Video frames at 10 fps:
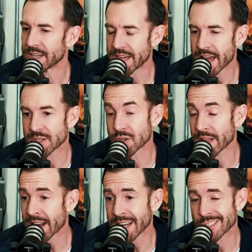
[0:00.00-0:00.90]
Yeah, so
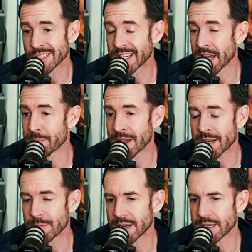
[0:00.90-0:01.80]
that actually came
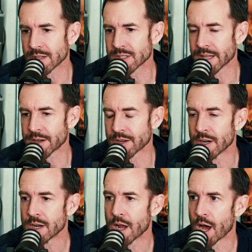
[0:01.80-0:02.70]
many, many years later.
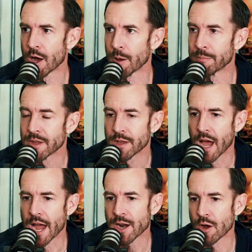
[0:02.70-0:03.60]

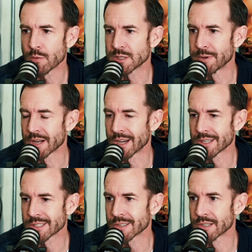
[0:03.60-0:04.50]
I had always been a
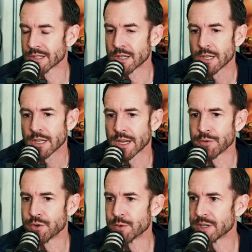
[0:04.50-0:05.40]
hustler
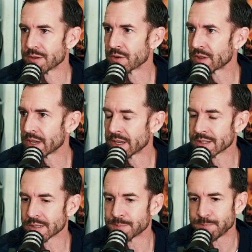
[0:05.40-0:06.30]
and doing different
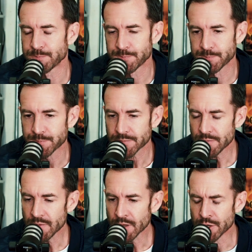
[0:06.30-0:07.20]
things, and
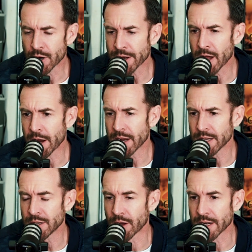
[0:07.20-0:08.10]
you know,
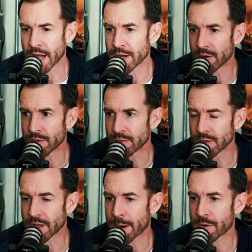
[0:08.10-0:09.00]
I don't
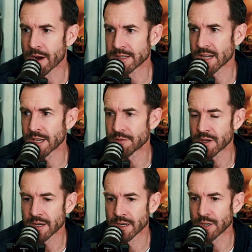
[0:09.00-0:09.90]
glamorize any of
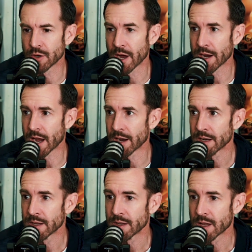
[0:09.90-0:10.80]
it, and you know,
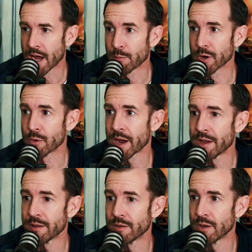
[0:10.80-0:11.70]
I
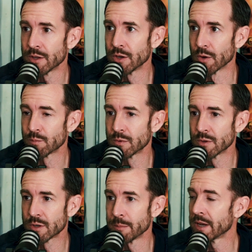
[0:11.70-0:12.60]
regret, you know,
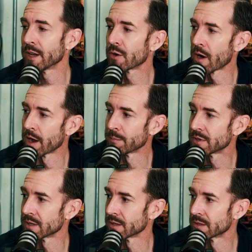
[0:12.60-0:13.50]
committing crime
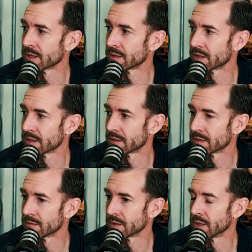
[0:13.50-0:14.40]
to
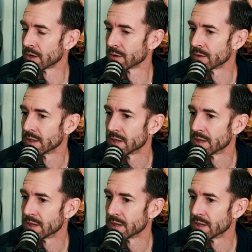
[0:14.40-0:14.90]
you know,